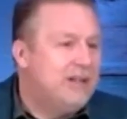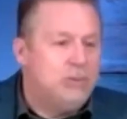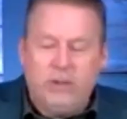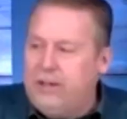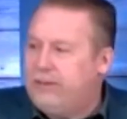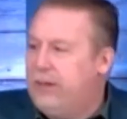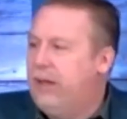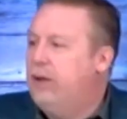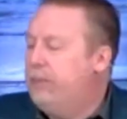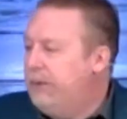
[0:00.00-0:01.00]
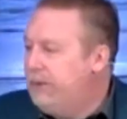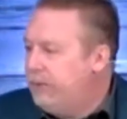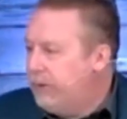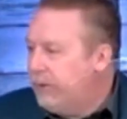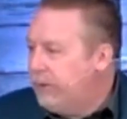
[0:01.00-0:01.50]
We get to help each
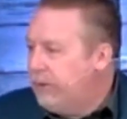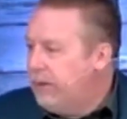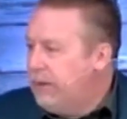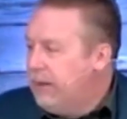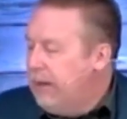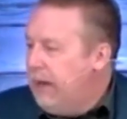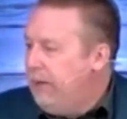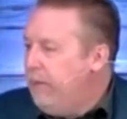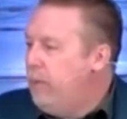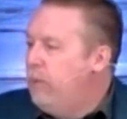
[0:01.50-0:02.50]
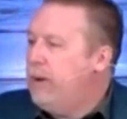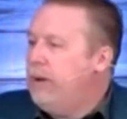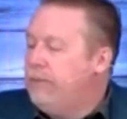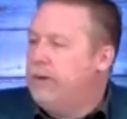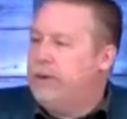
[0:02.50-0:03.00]
other. Every one
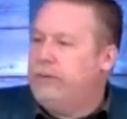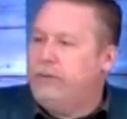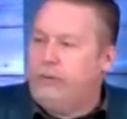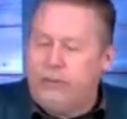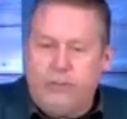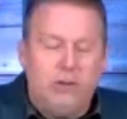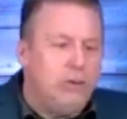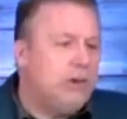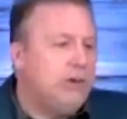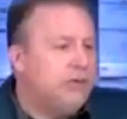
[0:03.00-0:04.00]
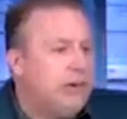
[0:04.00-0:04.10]
of us should be a witness.